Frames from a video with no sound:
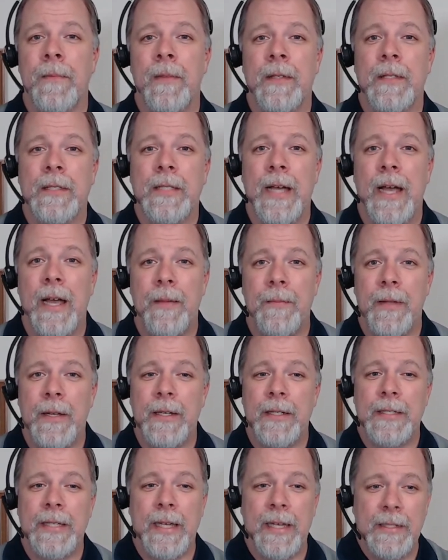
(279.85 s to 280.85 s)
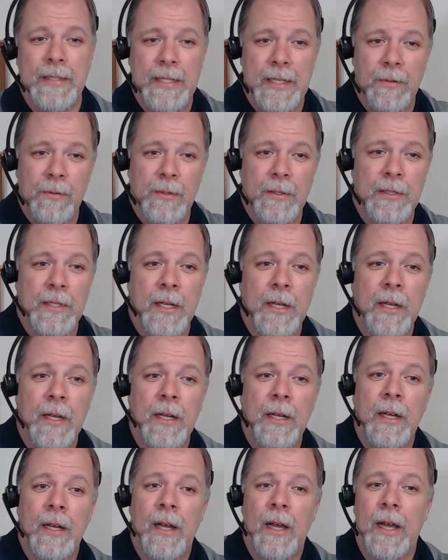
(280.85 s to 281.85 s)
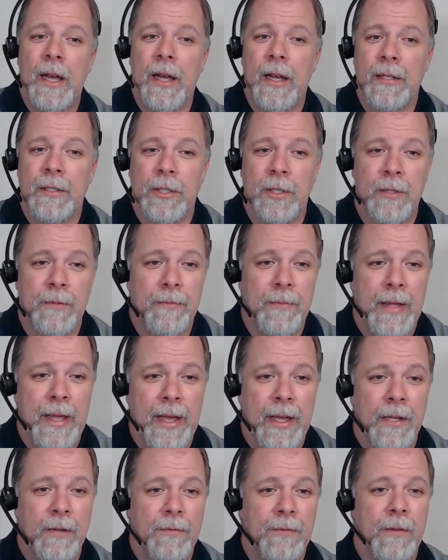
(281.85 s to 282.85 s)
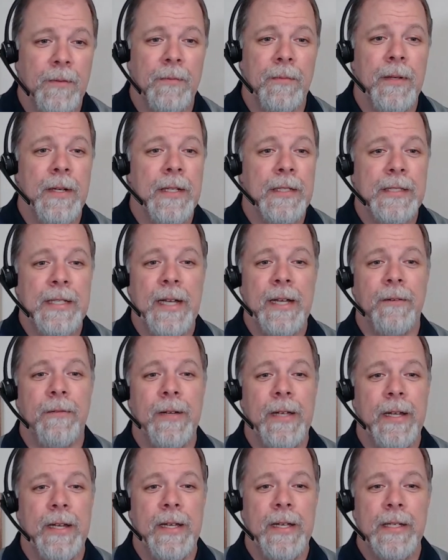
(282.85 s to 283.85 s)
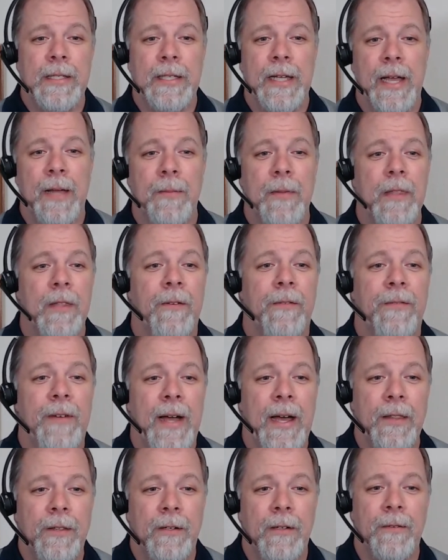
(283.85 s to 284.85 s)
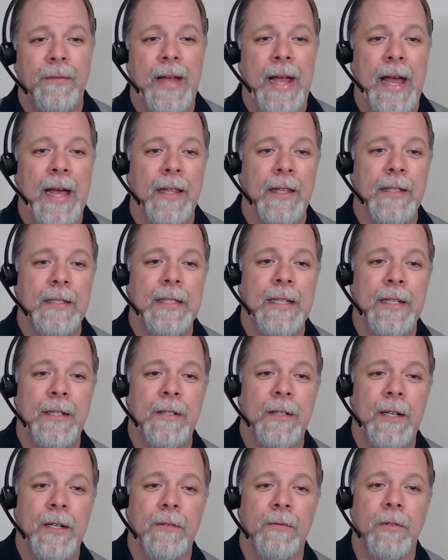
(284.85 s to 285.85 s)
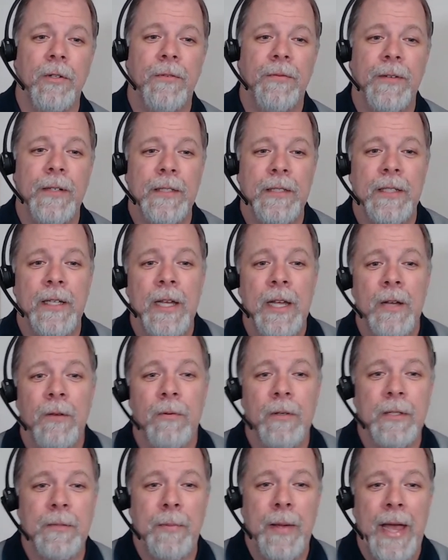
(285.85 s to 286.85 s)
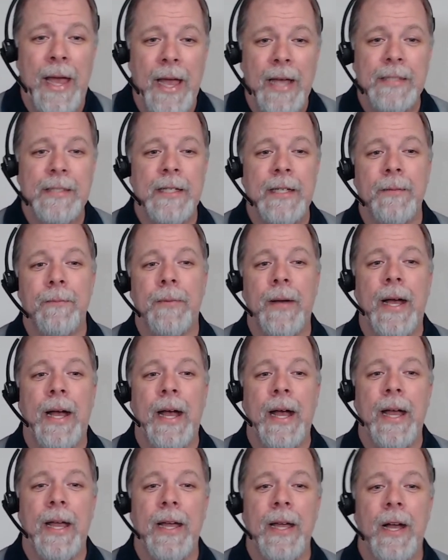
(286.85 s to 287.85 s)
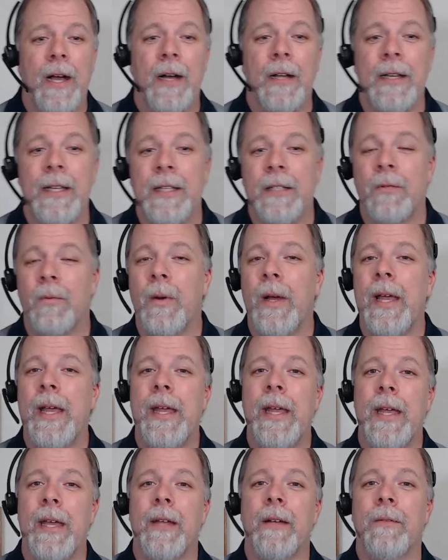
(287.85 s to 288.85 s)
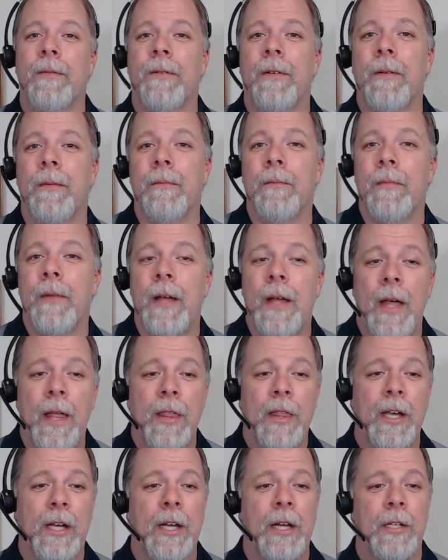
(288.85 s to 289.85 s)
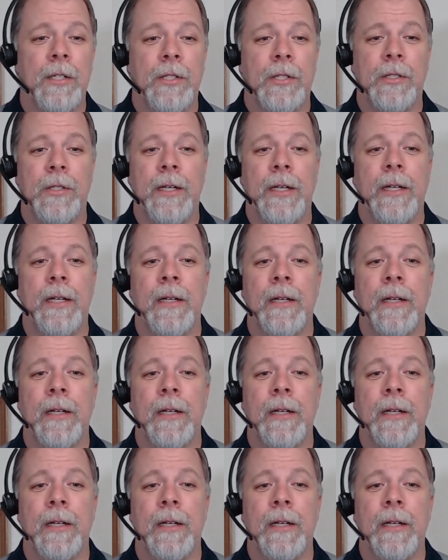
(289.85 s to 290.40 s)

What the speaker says: Simon, it says he was a certain man from Cyrene. Simon, the father of Alexander and Rufus, was passing by on his way in from the country.